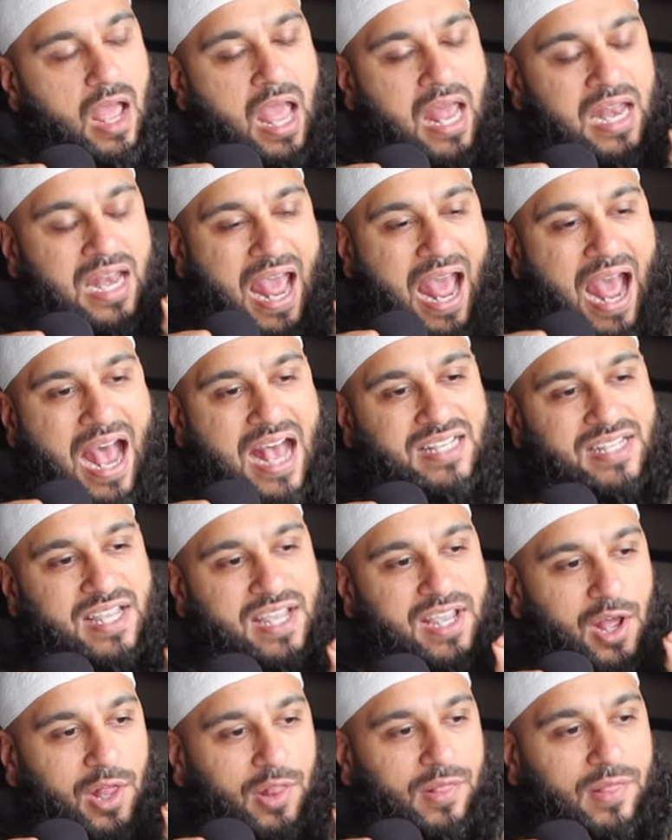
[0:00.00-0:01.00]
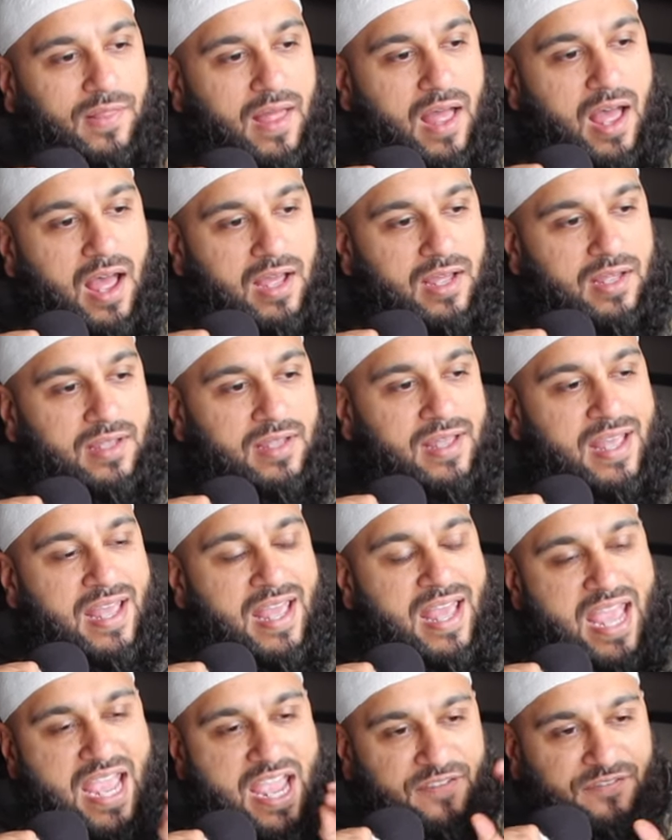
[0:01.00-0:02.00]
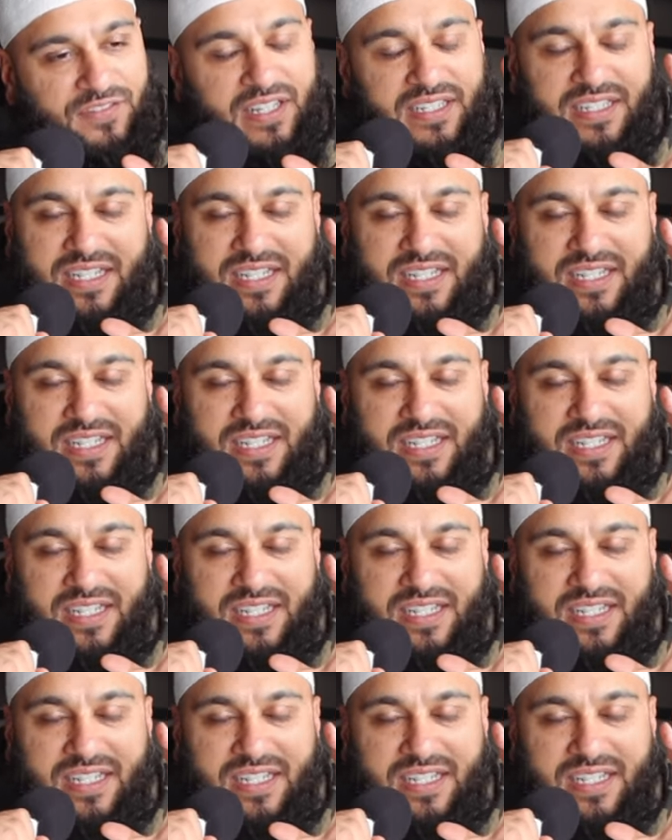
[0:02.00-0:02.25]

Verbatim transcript: and asking Allah if the